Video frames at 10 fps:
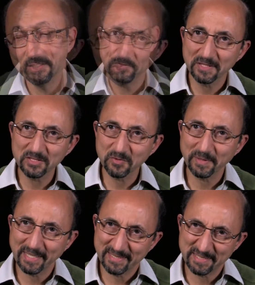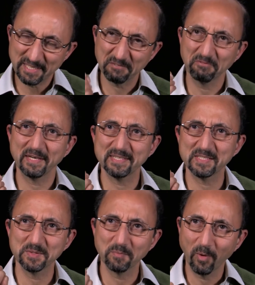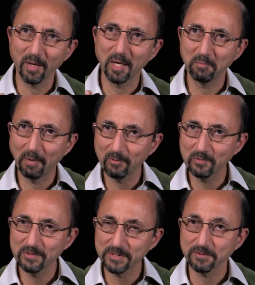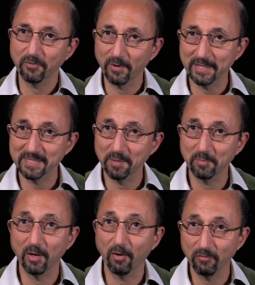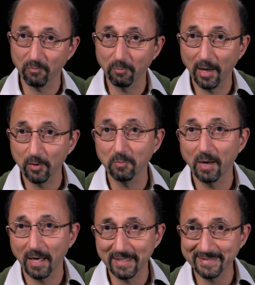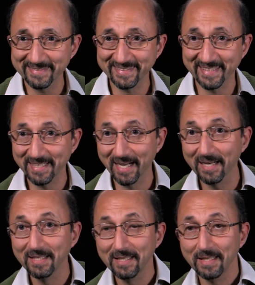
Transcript: First, we can detect very small amounts, for example, of biomarkers that are